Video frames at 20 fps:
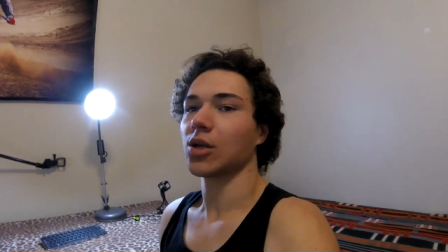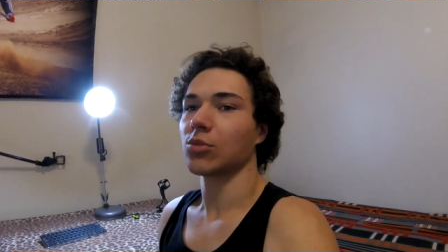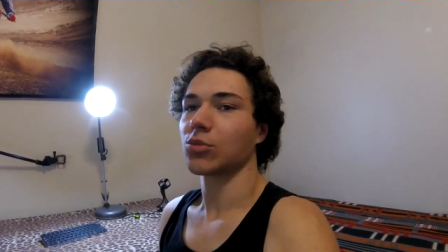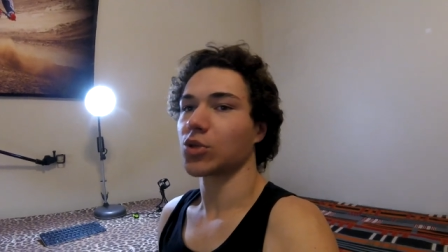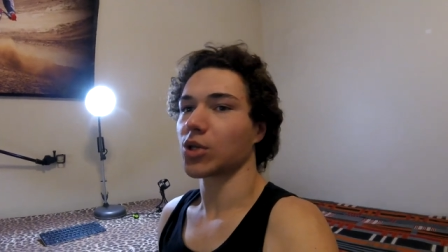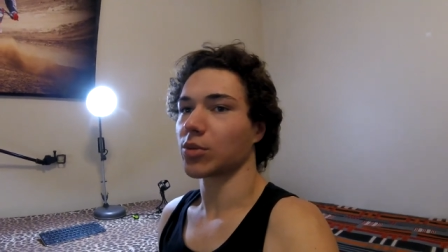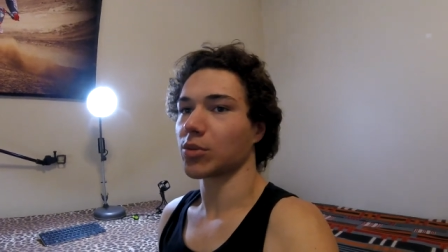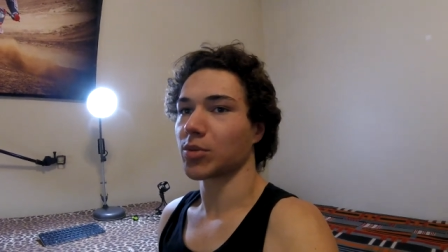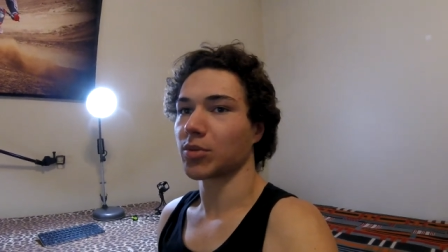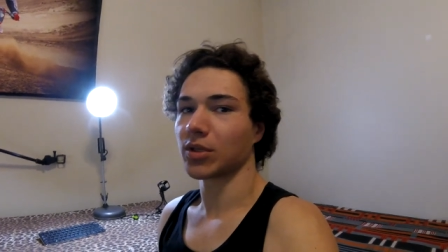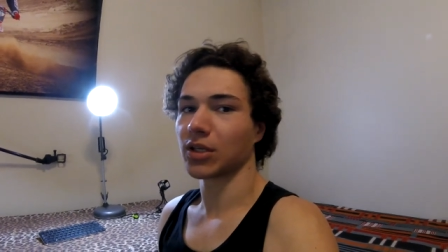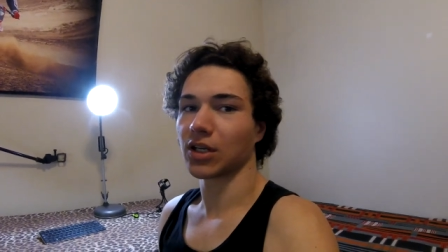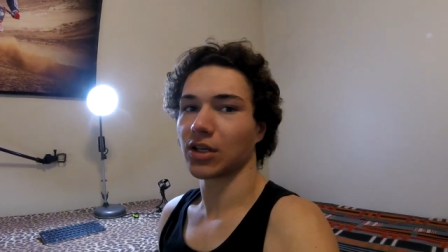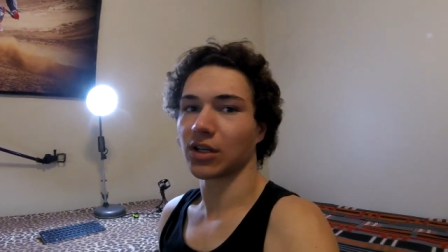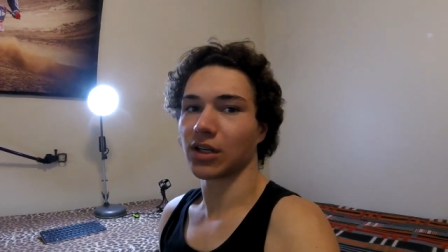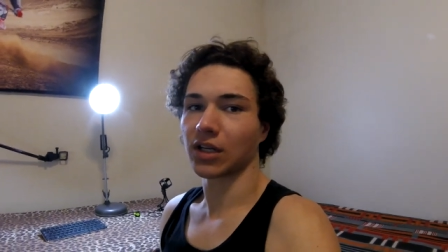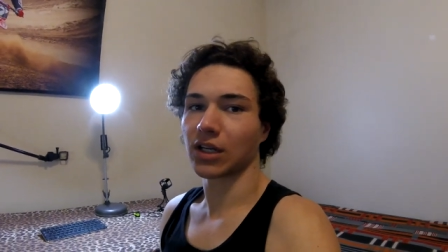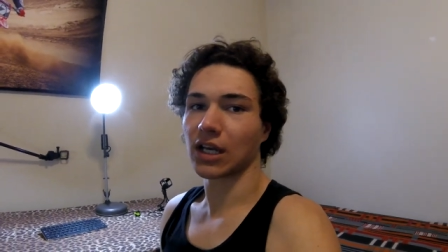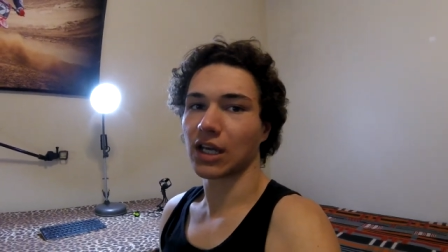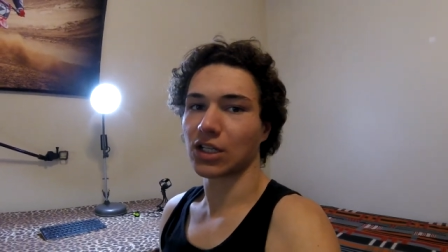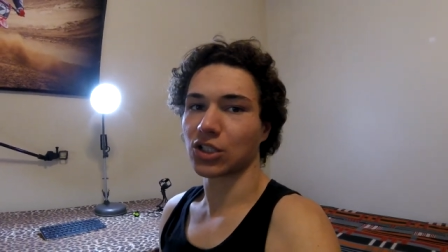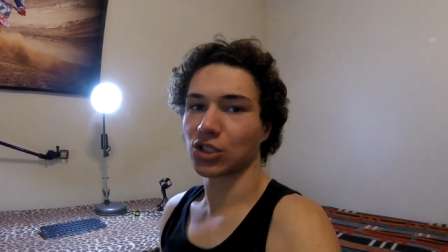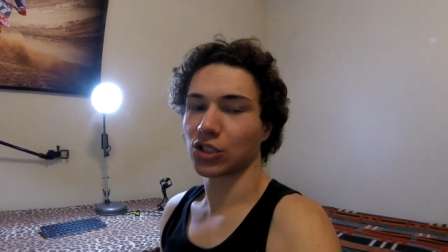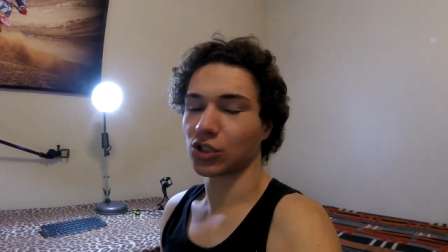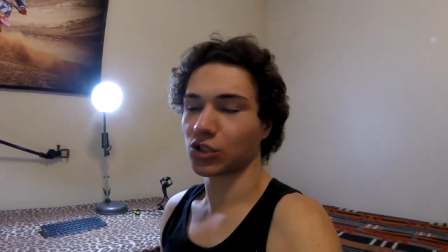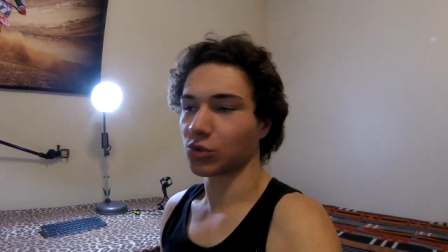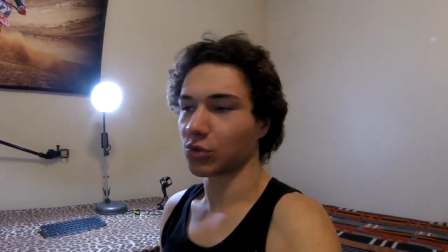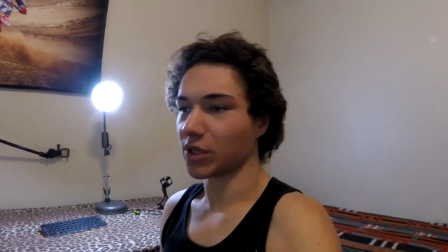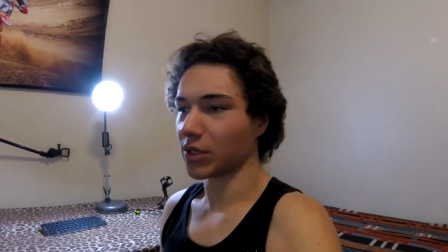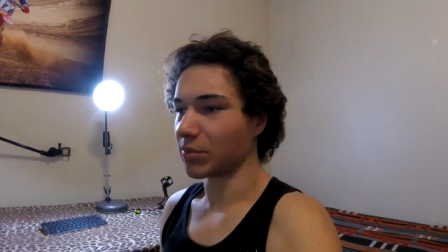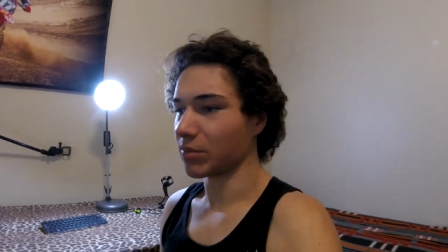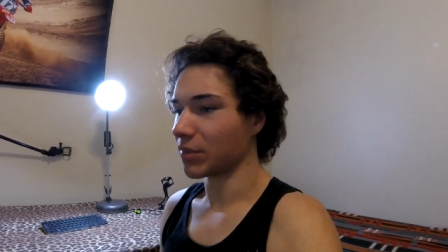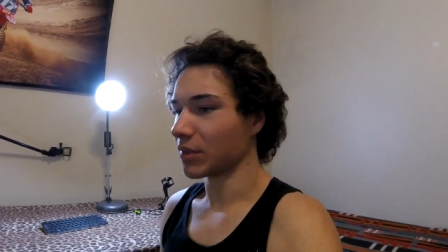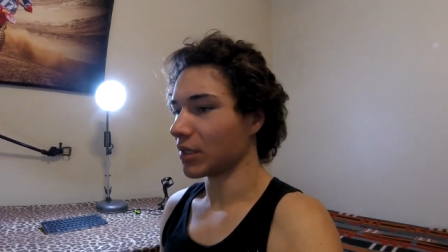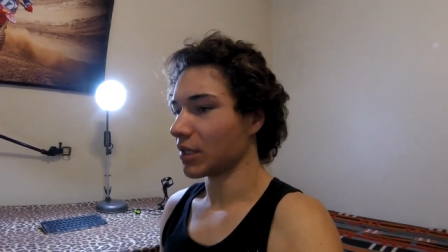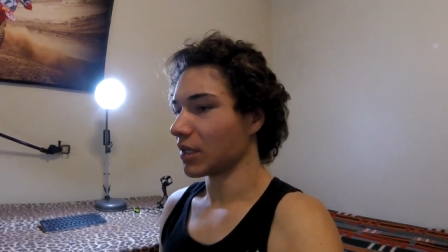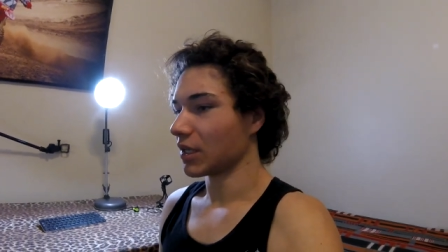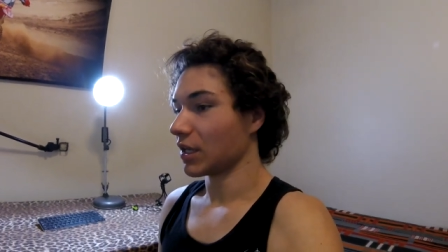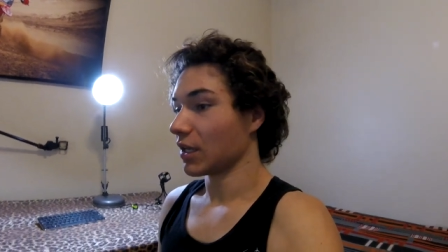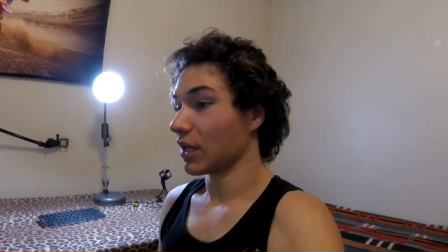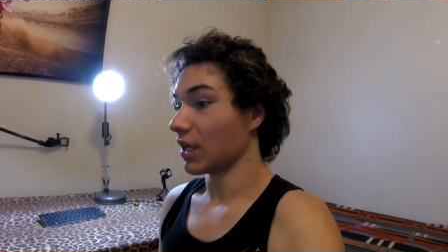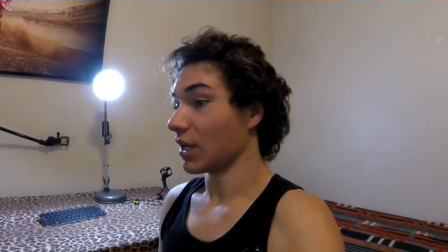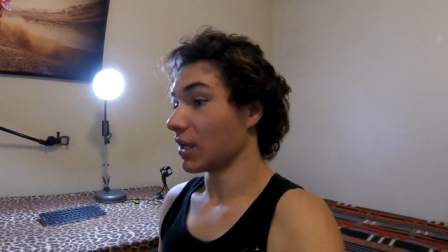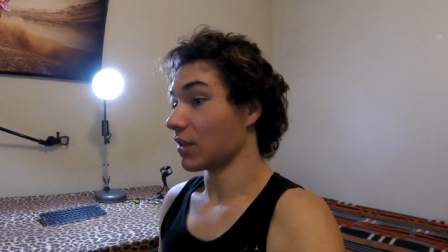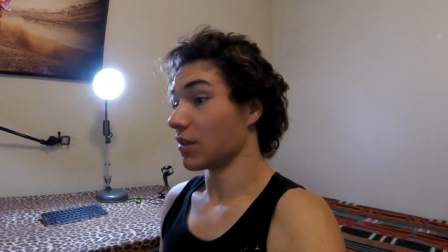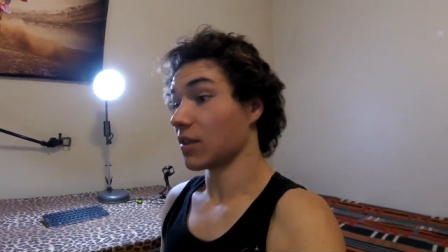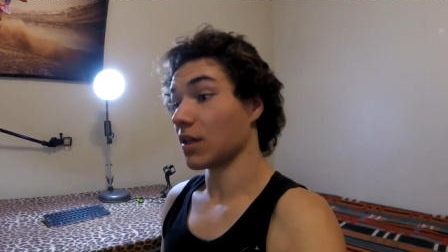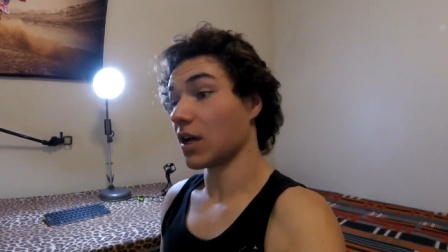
probably gonna catch a swim, and